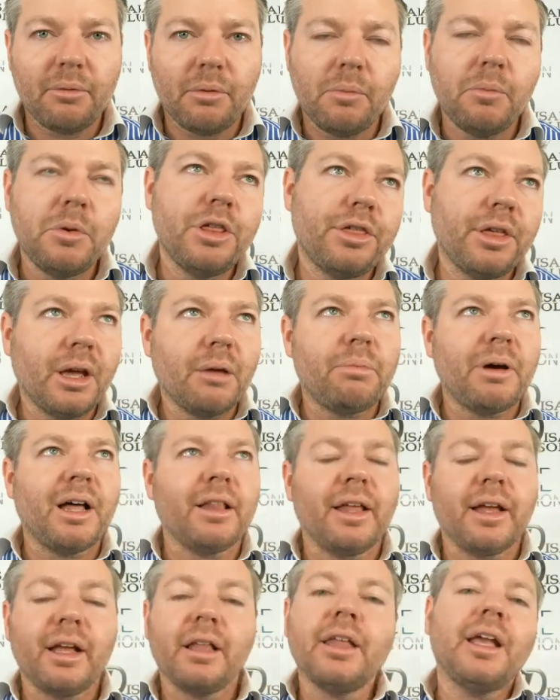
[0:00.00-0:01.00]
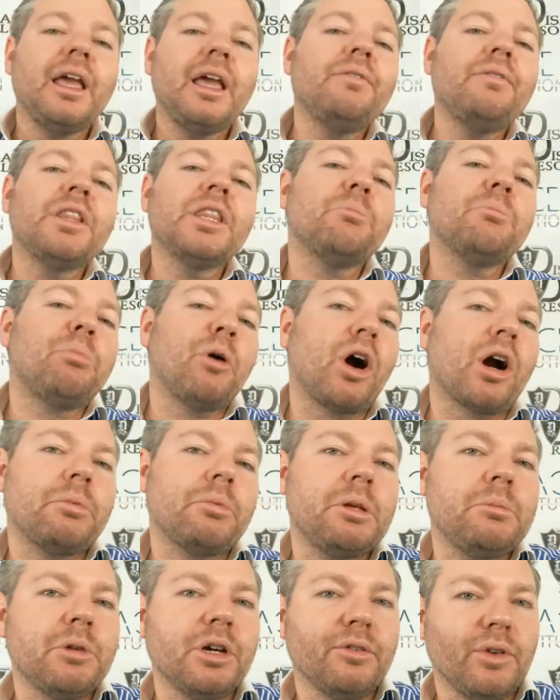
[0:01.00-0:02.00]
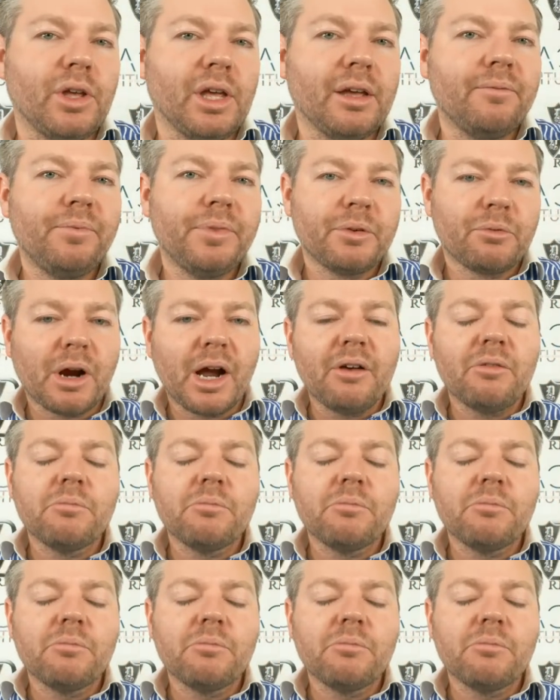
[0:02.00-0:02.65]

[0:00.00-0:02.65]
When we think about like even the Barbie movie, right?